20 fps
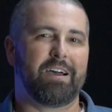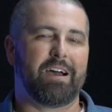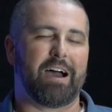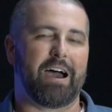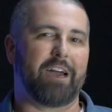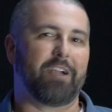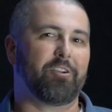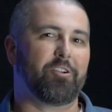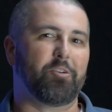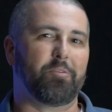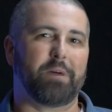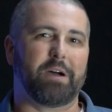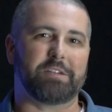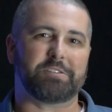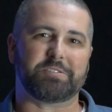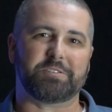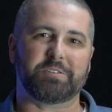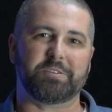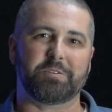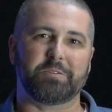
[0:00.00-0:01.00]
I don't know
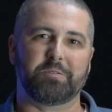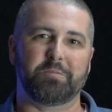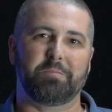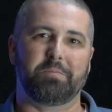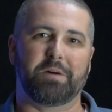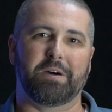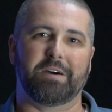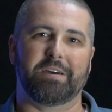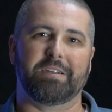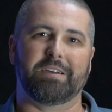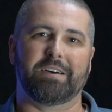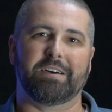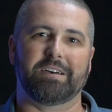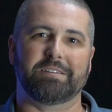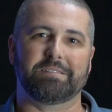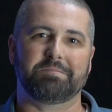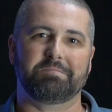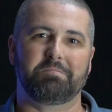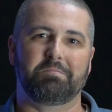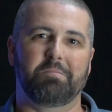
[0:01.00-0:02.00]
about you,
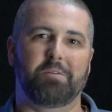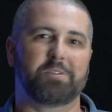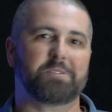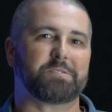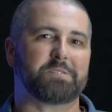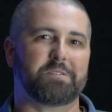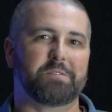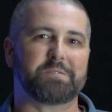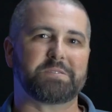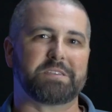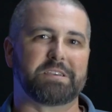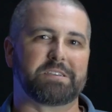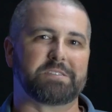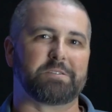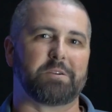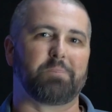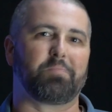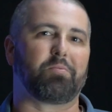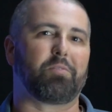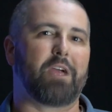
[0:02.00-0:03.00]
but most of those things
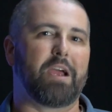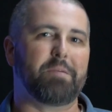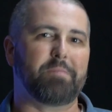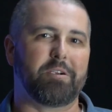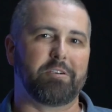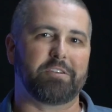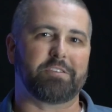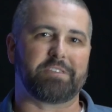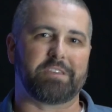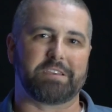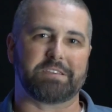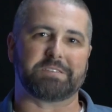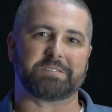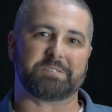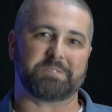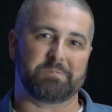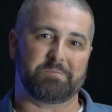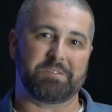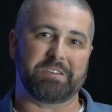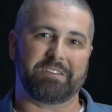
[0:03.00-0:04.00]
are primary things
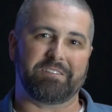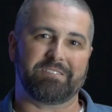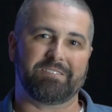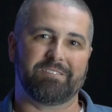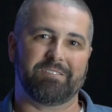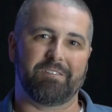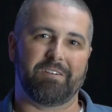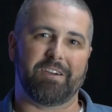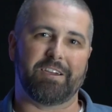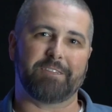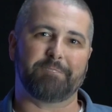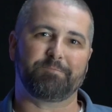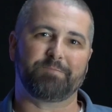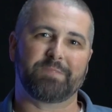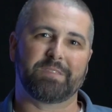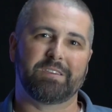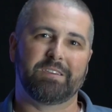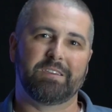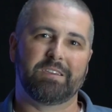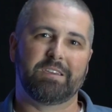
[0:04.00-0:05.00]
to me, right?
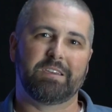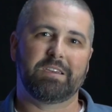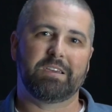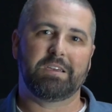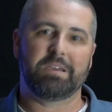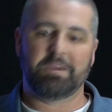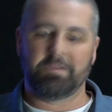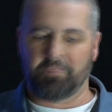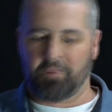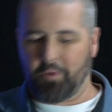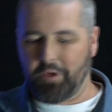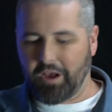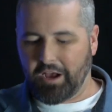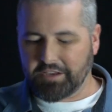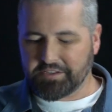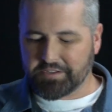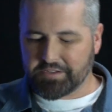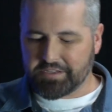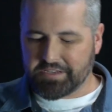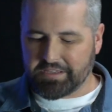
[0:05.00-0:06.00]
But we
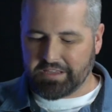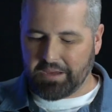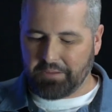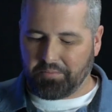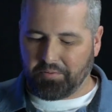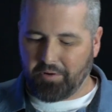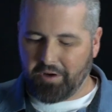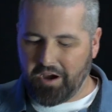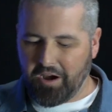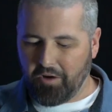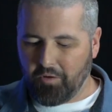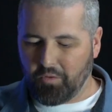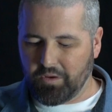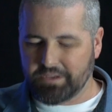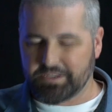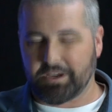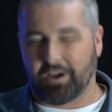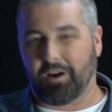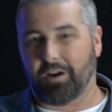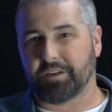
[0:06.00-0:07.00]
also see that prayer
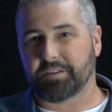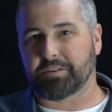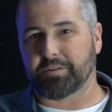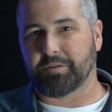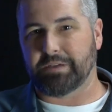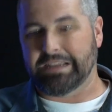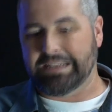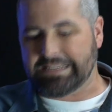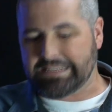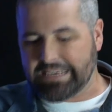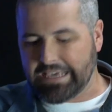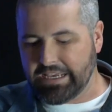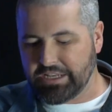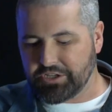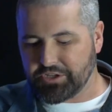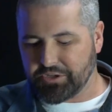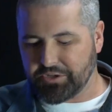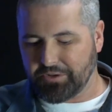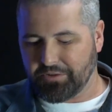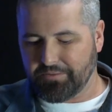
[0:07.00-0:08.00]
was also
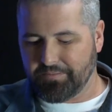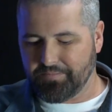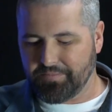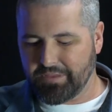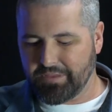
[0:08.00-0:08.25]
intentional.